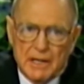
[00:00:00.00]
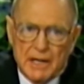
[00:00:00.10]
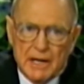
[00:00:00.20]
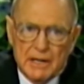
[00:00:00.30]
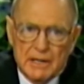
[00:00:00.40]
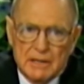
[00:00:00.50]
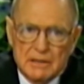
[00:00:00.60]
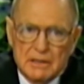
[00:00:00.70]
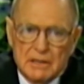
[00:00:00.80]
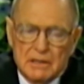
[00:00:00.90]
Now,
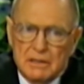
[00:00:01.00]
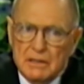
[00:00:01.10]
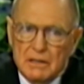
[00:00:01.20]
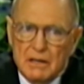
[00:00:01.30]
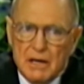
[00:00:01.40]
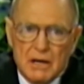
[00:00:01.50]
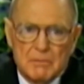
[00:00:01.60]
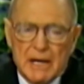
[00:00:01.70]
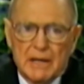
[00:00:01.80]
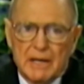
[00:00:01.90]
in uh,
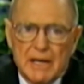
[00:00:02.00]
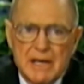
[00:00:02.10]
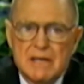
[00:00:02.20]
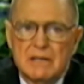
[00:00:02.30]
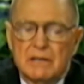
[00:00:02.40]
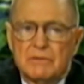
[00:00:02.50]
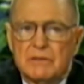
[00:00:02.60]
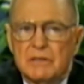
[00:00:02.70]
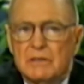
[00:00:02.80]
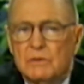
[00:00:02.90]
about eight
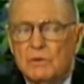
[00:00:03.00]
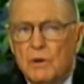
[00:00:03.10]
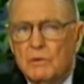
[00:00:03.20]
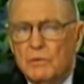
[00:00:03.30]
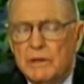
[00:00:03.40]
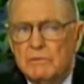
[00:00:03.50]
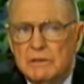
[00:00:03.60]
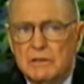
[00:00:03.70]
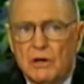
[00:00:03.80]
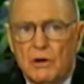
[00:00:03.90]
of the what we
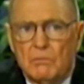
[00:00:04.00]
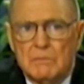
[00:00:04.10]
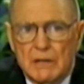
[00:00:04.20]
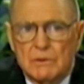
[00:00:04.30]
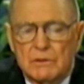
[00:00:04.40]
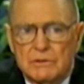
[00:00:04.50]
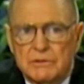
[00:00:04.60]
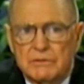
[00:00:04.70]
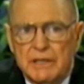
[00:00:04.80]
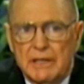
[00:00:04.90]
would call
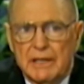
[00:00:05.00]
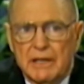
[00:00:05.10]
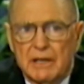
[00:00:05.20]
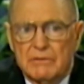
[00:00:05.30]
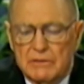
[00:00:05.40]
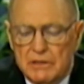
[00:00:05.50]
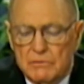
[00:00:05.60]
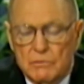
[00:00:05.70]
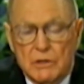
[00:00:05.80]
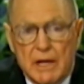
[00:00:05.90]
miracles of healing, of the,